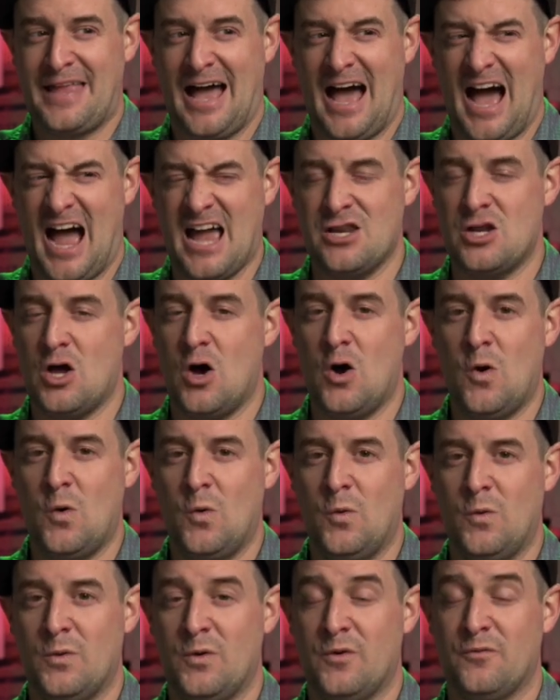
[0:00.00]
I
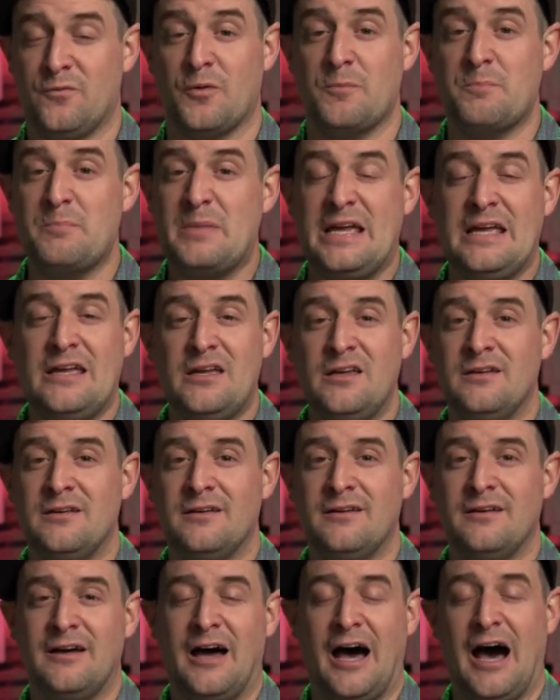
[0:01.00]
know for me,
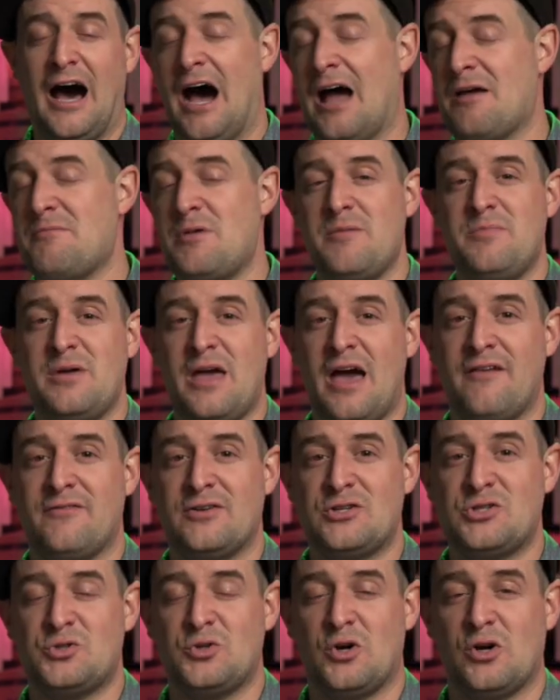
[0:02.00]
I may be
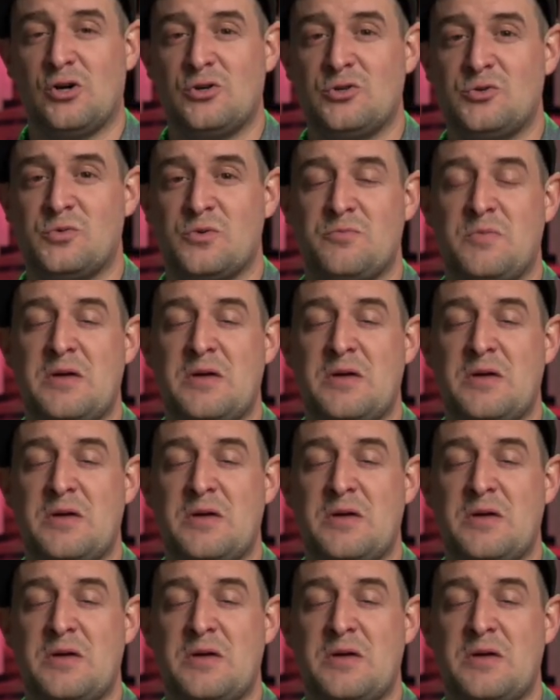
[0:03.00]
having struggles with